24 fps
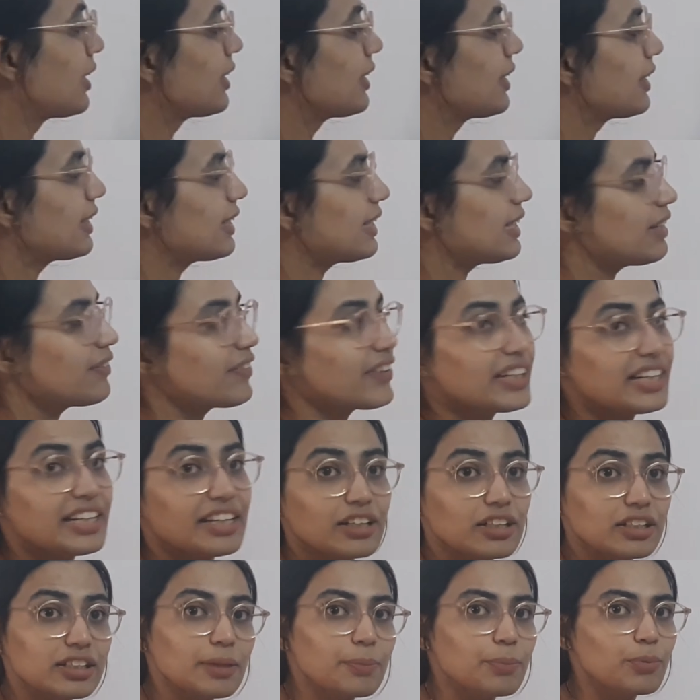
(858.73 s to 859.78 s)
even
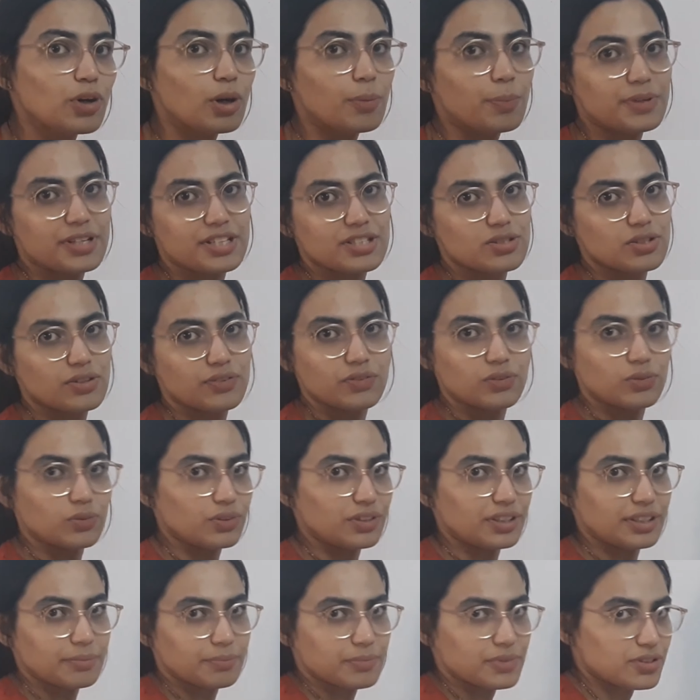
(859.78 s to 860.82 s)
in the properties of whole
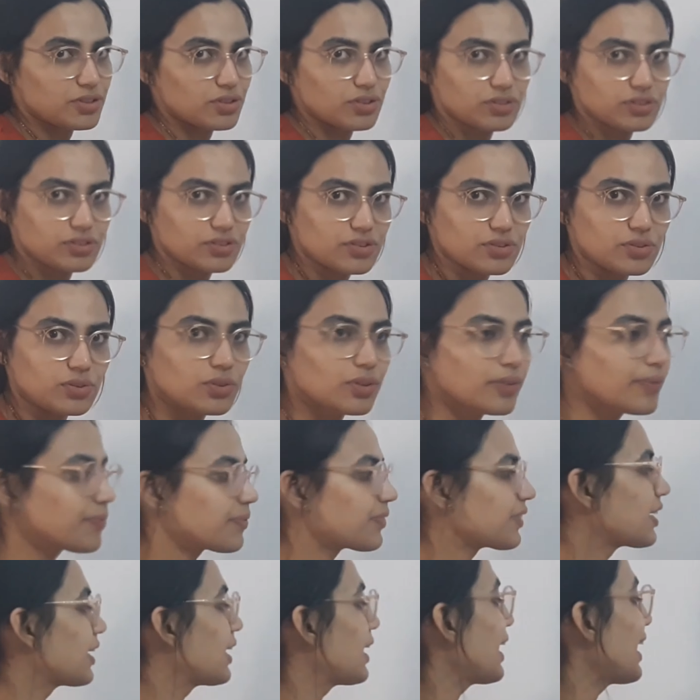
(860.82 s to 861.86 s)
numbers
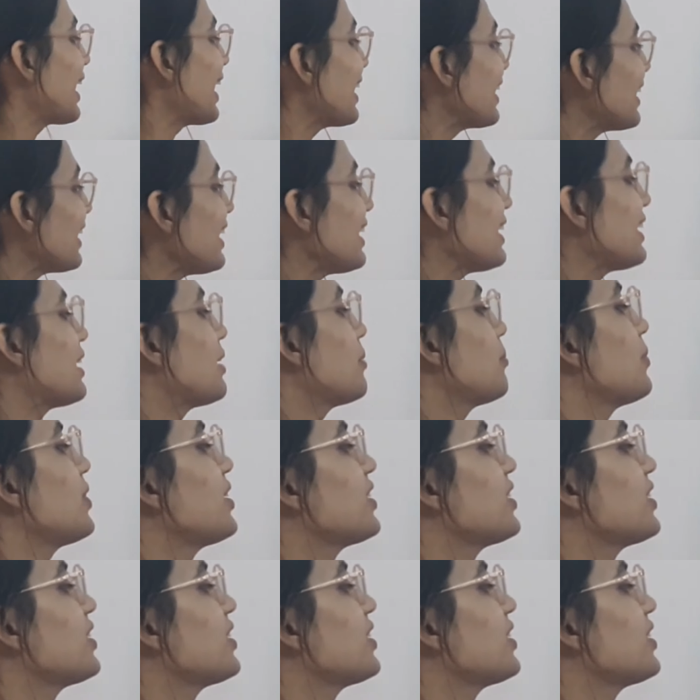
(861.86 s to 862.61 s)
also, any number